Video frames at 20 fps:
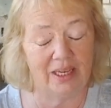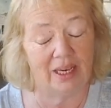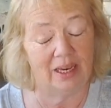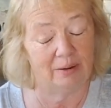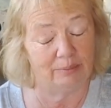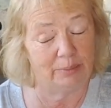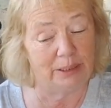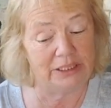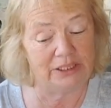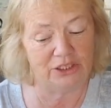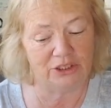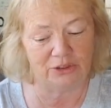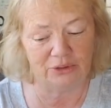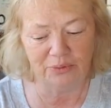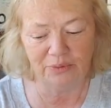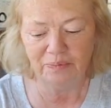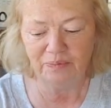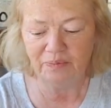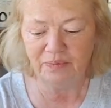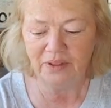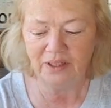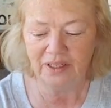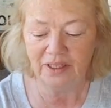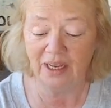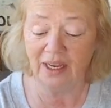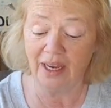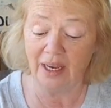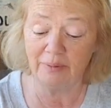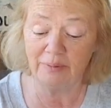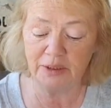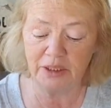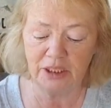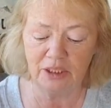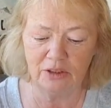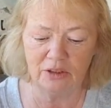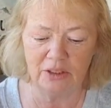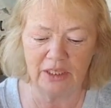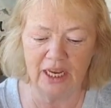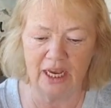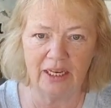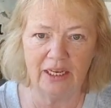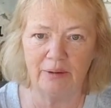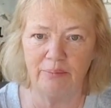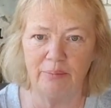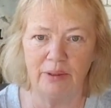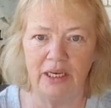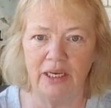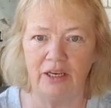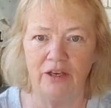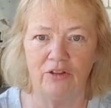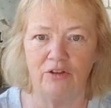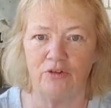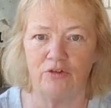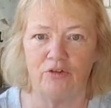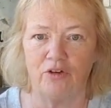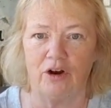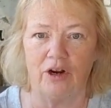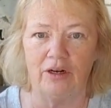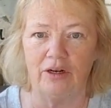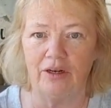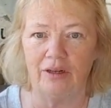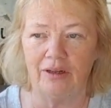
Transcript: Yeah, me too. Absolutely. I can be either friend.